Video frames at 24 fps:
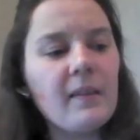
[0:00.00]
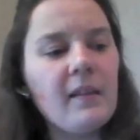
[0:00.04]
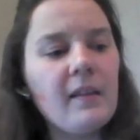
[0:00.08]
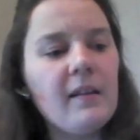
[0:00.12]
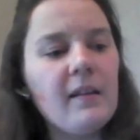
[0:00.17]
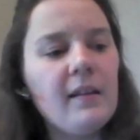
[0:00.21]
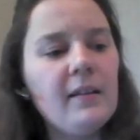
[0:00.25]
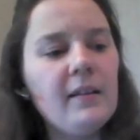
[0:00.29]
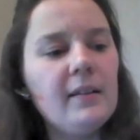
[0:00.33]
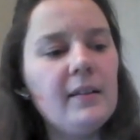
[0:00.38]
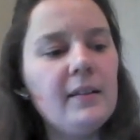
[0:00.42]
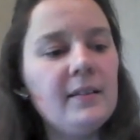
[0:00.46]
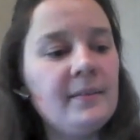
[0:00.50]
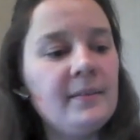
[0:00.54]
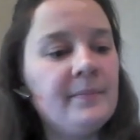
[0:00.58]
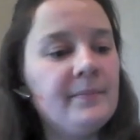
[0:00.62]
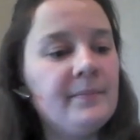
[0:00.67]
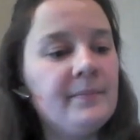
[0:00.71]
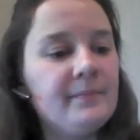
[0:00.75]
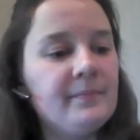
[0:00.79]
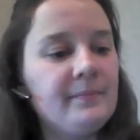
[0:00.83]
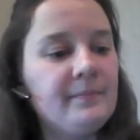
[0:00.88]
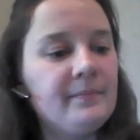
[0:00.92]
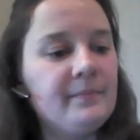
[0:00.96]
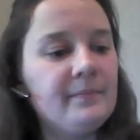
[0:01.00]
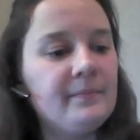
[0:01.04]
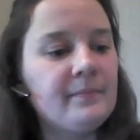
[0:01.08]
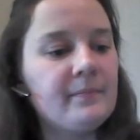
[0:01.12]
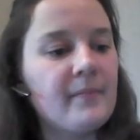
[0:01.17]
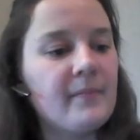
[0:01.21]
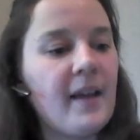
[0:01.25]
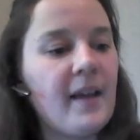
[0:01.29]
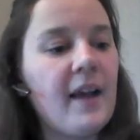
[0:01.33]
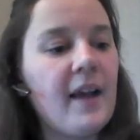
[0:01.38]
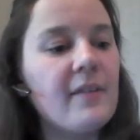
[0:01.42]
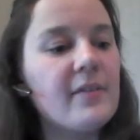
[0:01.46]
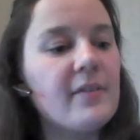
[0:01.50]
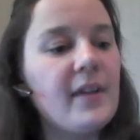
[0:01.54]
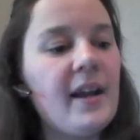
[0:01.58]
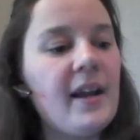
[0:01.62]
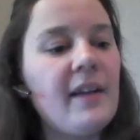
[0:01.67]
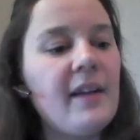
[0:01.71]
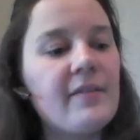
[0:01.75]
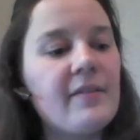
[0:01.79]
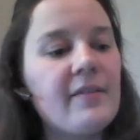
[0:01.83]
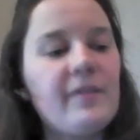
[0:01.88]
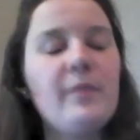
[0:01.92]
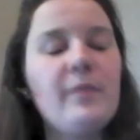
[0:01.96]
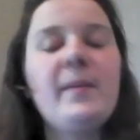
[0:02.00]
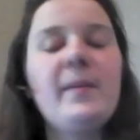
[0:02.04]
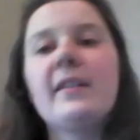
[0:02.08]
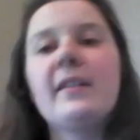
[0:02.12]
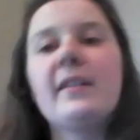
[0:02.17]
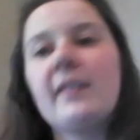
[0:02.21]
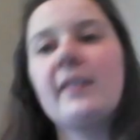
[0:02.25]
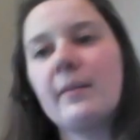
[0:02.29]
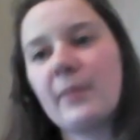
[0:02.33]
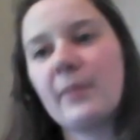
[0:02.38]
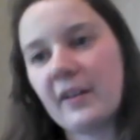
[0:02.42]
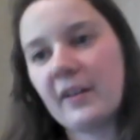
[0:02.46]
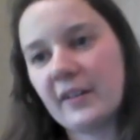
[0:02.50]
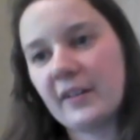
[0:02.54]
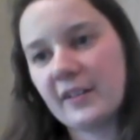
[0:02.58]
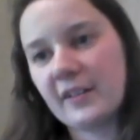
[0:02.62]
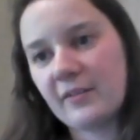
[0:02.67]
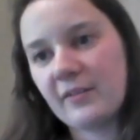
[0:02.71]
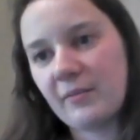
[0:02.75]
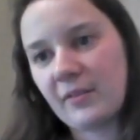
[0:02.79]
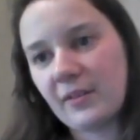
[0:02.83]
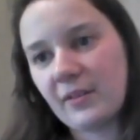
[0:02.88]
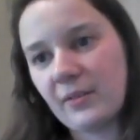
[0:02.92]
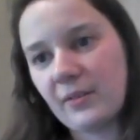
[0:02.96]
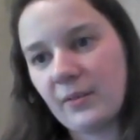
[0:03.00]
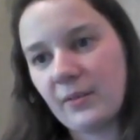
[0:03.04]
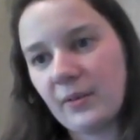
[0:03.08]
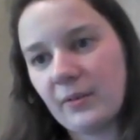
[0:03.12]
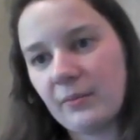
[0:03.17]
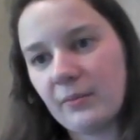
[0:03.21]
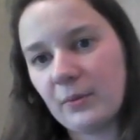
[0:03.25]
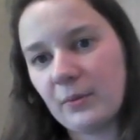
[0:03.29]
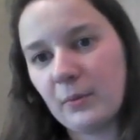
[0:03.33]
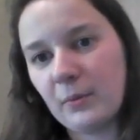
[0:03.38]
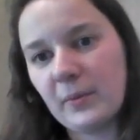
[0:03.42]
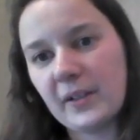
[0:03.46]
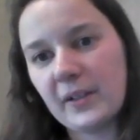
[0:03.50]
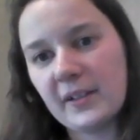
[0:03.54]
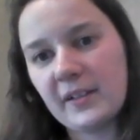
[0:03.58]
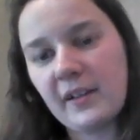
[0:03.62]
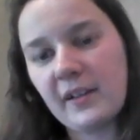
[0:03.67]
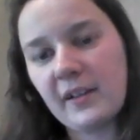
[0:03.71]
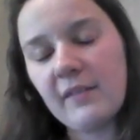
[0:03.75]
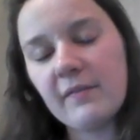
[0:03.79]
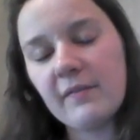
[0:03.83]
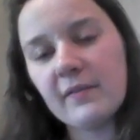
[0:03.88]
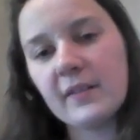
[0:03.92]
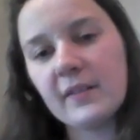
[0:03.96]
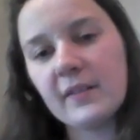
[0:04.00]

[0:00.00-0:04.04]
Um, how have you made any progress with your role play stuff?